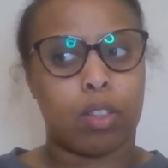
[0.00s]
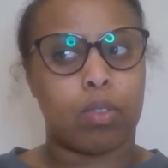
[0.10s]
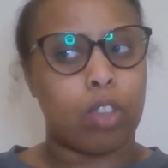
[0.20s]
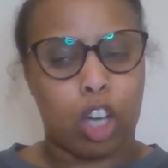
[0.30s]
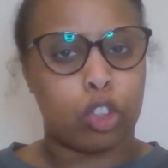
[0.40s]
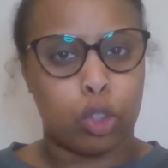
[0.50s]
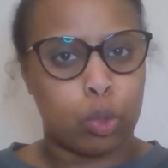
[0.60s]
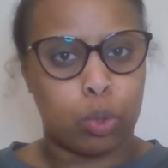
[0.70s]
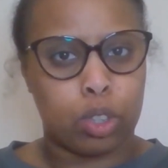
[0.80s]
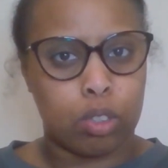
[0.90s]

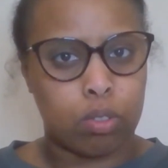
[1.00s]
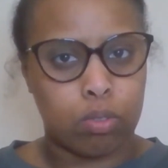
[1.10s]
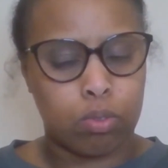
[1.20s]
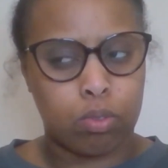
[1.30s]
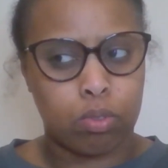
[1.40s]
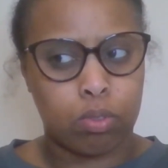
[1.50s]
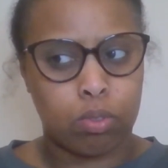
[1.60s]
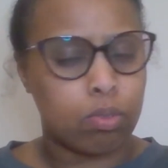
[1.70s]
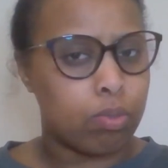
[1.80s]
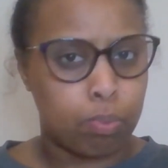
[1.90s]
Ganju's
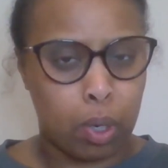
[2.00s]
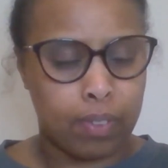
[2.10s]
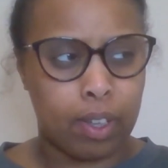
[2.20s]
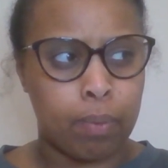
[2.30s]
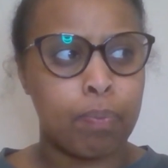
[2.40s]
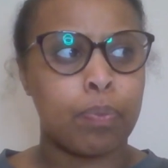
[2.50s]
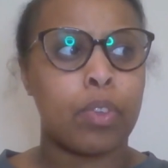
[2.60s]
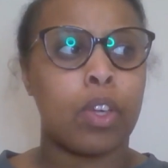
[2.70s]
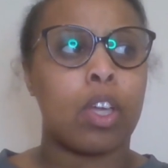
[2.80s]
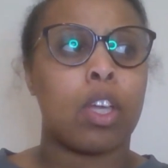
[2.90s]
brother.
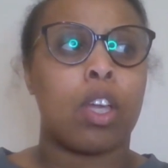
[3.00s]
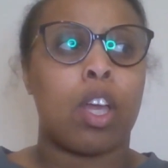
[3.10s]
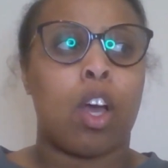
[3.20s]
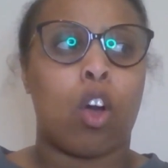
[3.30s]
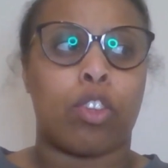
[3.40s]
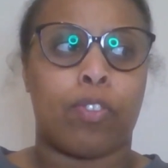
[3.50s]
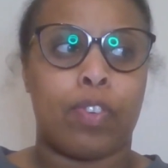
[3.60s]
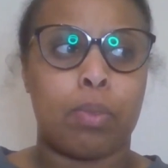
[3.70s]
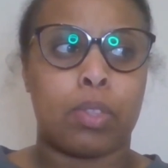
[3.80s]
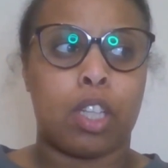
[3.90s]
On the
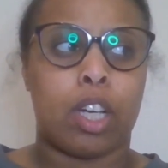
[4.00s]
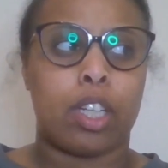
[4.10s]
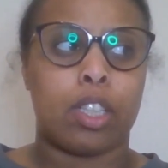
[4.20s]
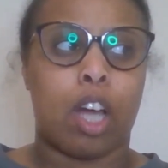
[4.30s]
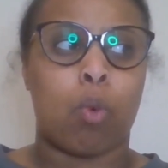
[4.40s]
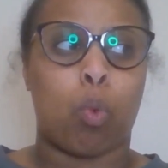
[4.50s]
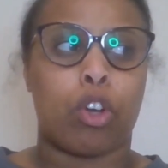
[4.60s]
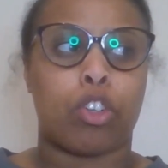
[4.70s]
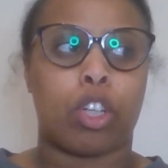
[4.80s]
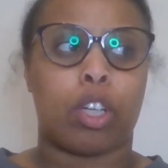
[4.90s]
flip side, I
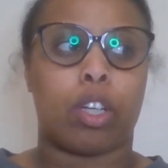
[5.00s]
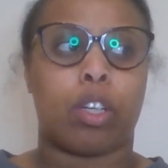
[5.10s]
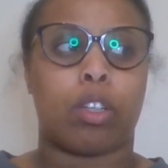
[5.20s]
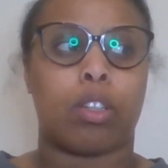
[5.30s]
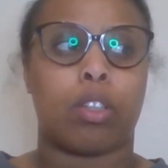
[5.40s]
wonder